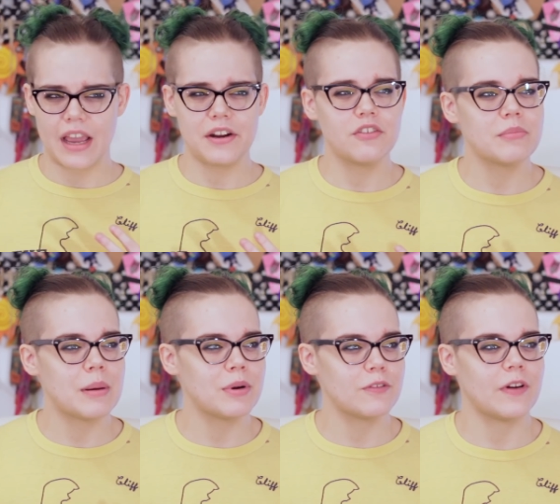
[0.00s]
I don't
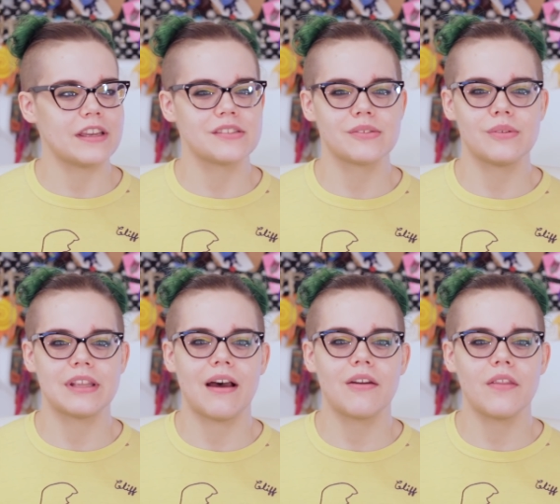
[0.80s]
remember if I sold
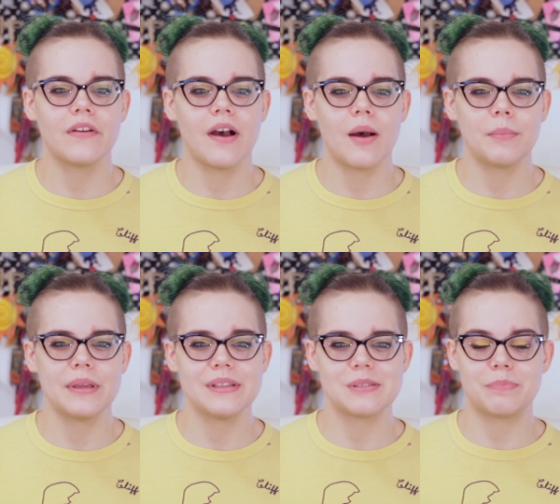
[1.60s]
out all the copies,